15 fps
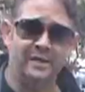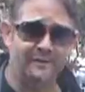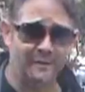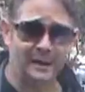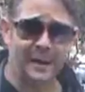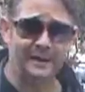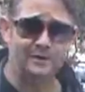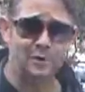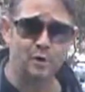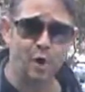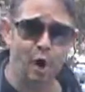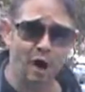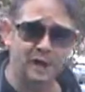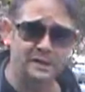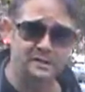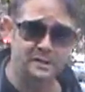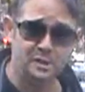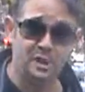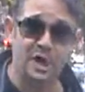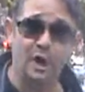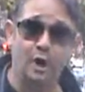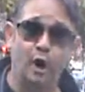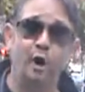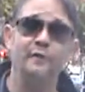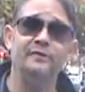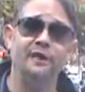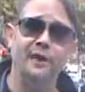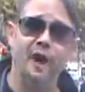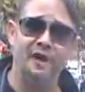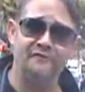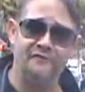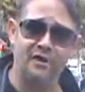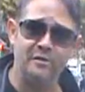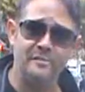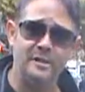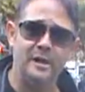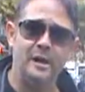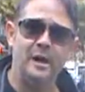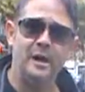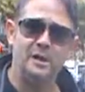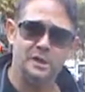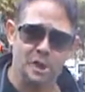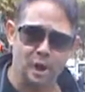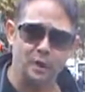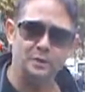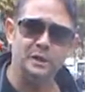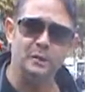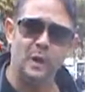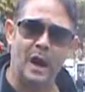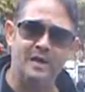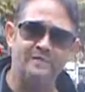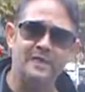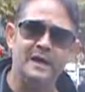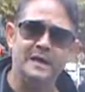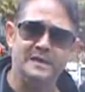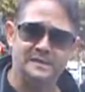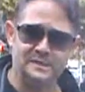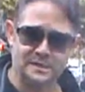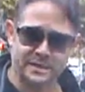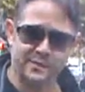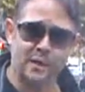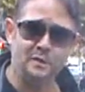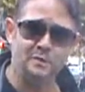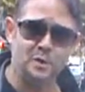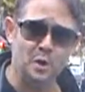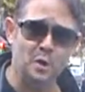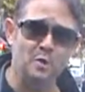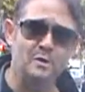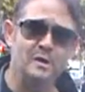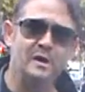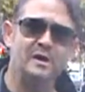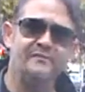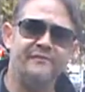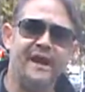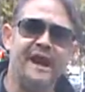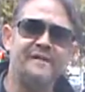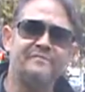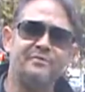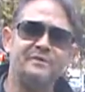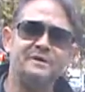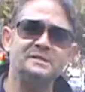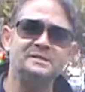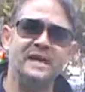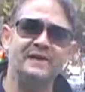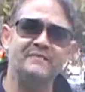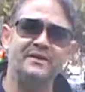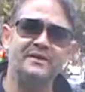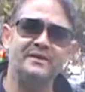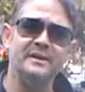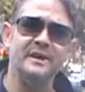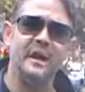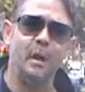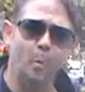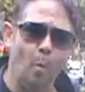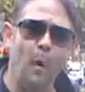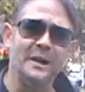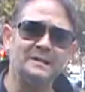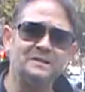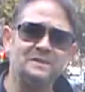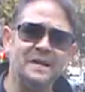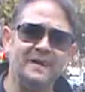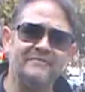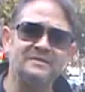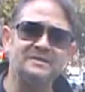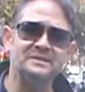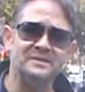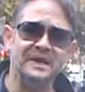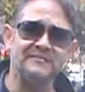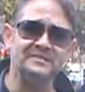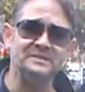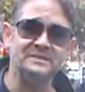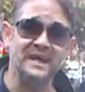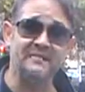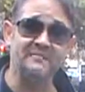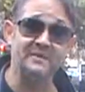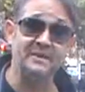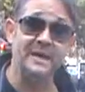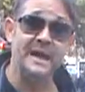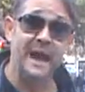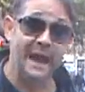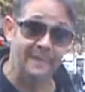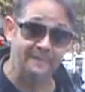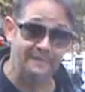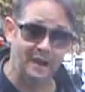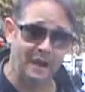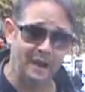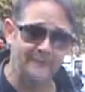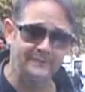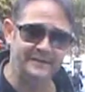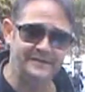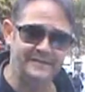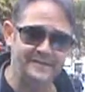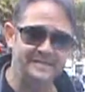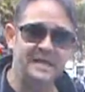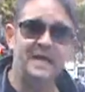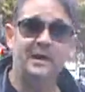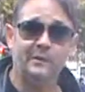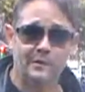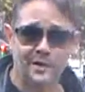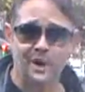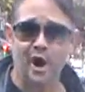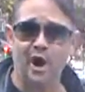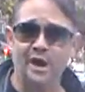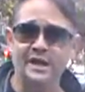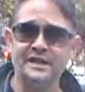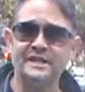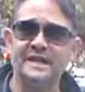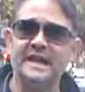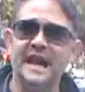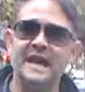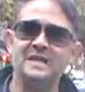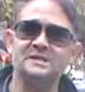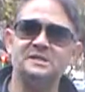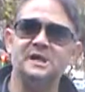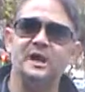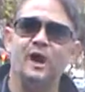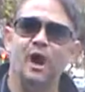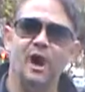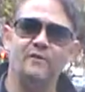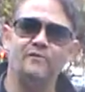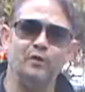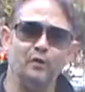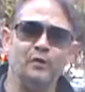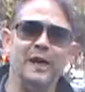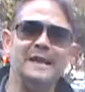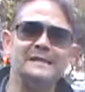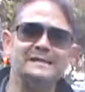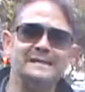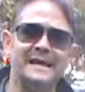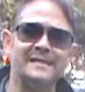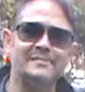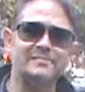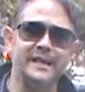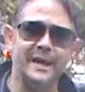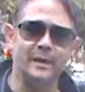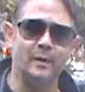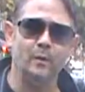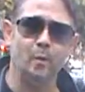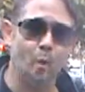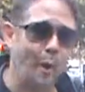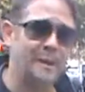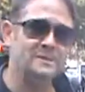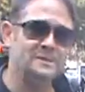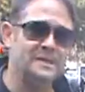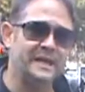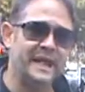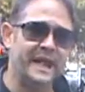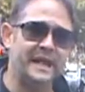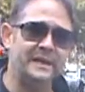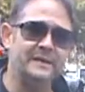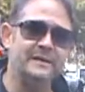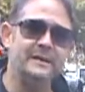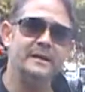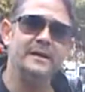If you'd like to call us, you can call the law firm Yehuda Rav 02-537-1777 and tell them this is regarding the case of Luden Centeno. Once again,